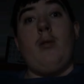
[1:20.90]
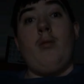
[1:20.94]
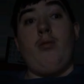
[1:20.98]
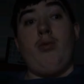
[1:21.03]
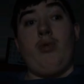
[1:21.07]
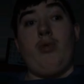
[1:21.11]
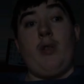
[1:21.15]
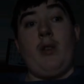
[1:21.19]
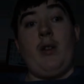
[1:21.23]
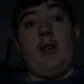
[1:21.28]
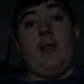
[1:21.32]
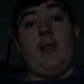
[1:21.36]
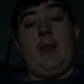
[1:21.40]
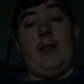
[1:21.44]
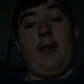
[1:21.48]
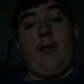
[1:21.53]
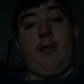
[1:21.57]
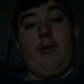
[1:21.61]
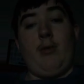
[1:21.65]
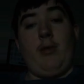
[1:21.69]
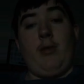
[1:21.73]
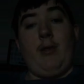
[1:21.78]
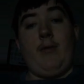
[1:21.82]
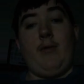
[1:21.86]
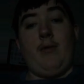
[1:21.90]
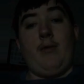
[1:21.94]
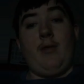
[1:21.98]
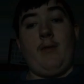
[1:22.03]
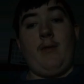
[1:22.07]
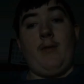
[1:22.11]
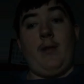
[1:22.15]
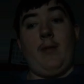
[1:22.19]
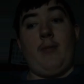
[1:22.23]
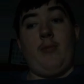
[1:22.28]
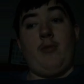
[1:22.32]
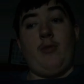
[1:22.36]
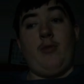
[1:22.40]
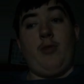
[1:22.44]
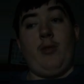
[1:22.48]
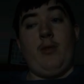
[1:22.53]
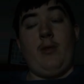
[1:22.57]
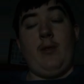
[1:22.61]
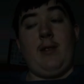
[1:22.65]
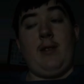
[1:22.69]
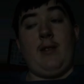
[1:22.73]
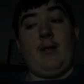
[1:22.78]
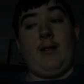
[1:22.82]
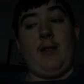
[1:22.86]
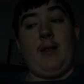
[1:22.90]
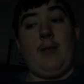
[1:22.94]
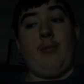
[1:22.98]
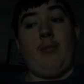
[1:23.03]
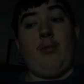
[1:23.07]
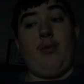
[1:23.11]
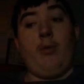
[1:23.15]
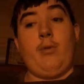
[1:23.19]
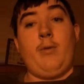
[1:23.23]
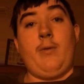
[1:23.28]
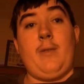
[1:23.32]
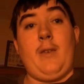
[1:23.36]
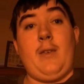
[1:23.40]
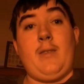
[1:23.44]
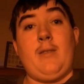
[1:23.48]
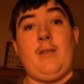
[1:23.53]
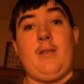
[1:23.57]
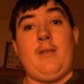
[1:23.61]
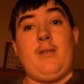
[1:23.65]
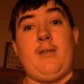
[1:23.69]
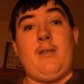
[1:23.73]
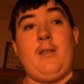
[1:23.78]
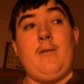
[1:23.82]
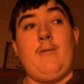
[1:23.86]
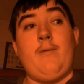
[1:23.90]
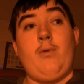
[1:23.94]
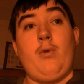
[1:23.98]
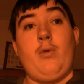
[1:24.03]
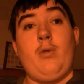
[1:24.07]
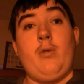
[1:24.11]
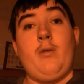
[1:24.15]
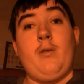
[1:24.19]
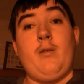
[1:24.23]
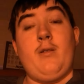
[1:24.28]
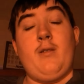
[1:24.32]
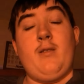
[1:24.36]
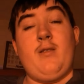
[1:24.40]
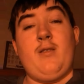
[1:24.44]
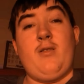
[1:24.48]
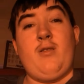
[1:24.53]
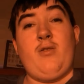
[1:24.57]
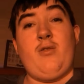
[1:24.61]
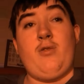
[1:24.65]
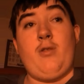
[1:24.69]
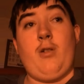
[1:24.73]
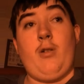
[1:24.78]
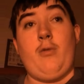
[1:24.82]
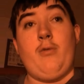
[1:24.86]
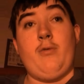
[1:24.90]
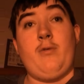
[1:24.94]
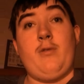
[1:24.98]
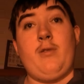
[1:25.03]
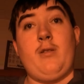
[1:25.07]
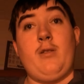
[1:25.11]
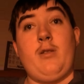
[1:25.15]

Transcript: pray that you will never live up to the example that the sinful shows